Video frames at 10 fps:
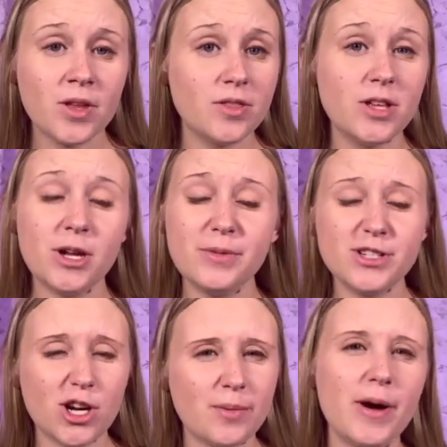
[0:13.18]
Then I'm going to
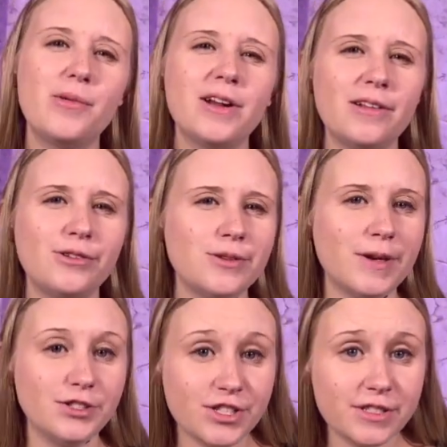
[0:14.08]
talk about what I learned
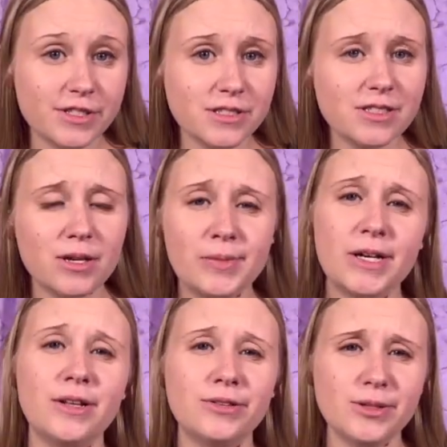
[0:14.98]
about Jesus and what
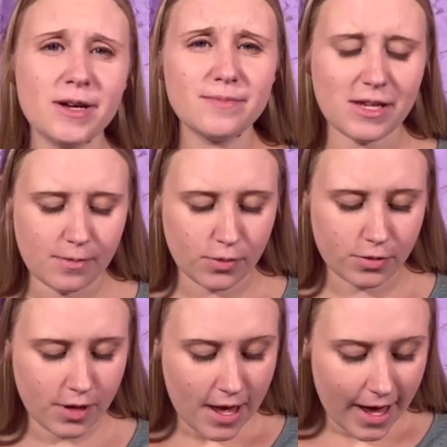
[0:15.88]
I learned about people.
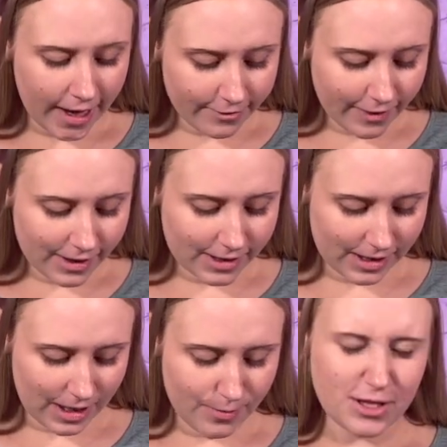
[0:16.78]
And finally,
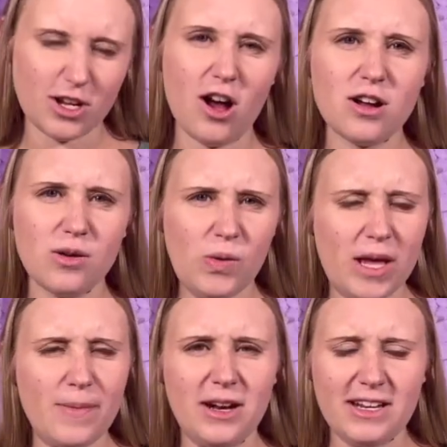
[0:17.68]
I'm going to talk away
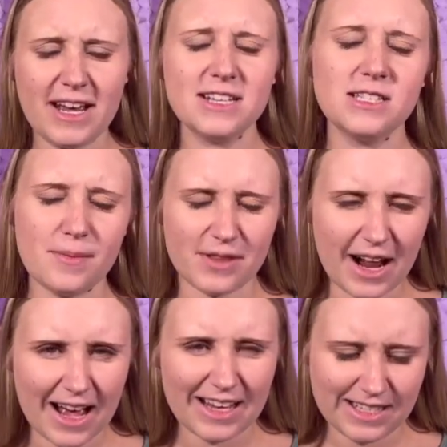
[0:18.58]
about a next step that
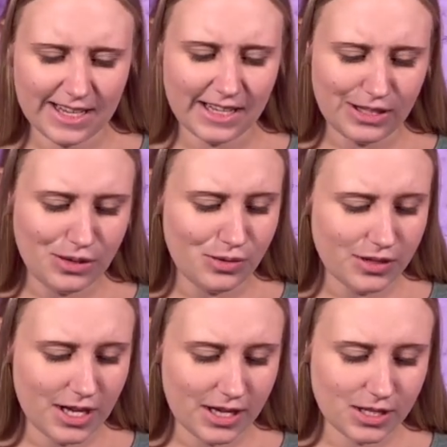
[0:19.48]
I can take and you can
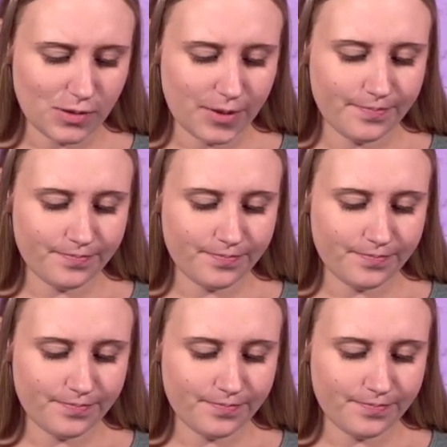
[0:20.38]
take as well.